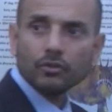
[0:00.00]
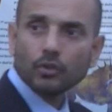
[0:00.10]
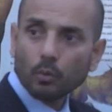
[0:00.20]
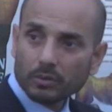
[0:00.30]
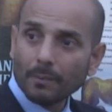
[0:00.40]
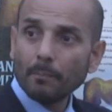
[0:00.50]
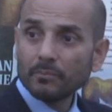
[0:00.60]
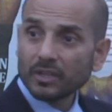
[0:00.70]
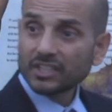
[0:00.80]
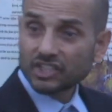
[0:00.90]
The, the,
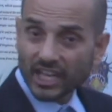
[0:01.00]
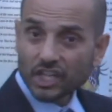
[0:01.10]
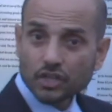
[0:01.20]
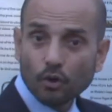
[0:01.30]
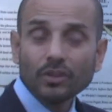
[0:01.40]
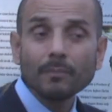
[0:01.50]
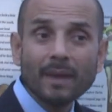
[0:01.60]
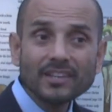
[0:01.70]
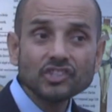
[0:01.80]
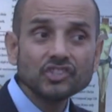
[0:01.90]
the teacher or the
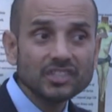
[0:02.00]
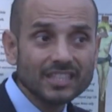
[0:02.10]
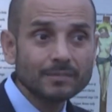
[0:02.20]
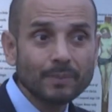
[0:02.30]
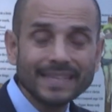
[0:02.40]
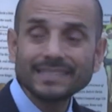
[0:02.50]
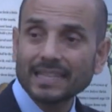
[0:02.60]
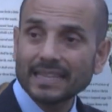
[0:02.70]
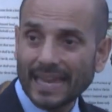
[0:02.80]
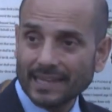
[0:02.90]
messenger that's been
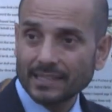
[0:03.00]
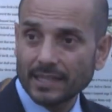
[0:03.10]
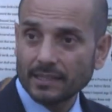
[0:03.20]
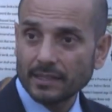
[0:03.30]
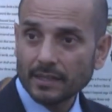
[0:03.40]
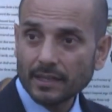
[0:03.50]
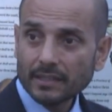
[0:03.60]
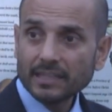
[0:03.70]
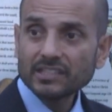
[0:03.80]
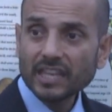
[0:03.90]
selected.
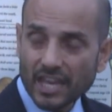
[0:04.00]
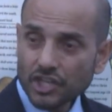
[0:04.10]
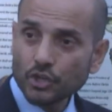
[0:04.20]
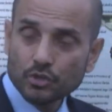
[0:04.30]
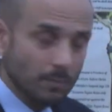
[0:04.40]
There's issues